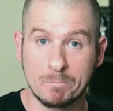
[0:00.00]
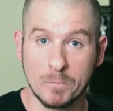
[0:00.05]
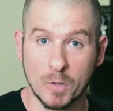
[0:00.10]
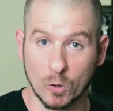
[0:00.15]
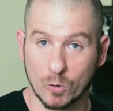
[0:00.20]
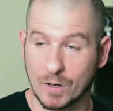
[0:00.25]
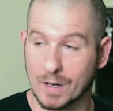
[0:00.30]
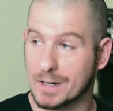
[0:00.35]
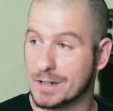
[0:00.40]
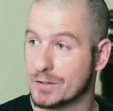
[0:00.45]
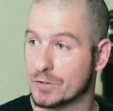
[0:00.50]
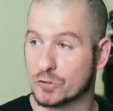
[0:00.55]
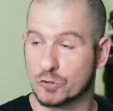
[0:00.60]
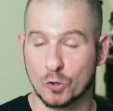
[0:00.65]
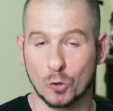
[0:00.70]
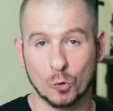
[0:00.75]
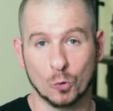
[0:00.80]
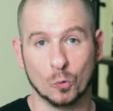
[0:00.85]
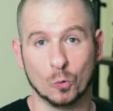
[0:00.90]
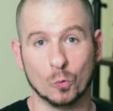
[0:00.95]
Okay,
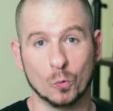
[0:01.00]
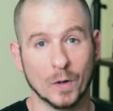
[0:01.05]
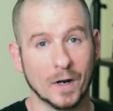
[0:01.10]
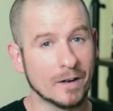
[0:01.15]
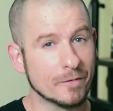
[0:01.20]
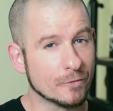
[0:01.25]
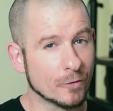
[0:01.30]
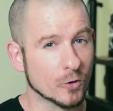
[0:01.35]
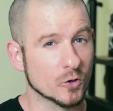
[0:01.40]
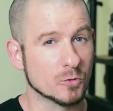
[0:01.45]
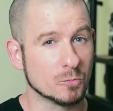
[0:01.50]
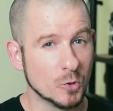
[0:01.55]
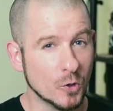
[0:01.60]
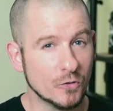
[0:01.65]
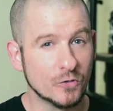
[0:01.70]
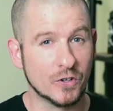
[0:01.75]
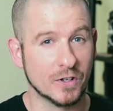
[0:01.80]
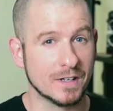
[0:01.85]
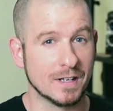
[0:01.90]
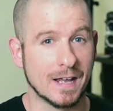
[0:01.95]
so when I first
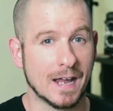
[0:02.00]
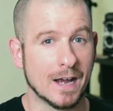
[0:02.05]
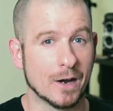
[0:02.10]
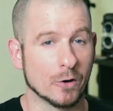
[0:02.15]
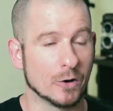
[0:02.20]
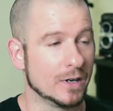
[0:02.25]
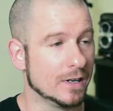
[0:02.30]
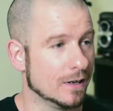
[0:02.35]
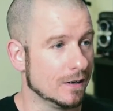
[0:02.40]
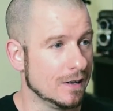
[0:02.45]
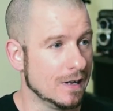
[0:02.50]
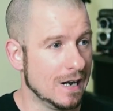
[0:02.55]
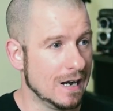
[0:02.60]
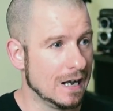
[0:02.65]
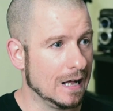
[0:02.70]
moved to the area,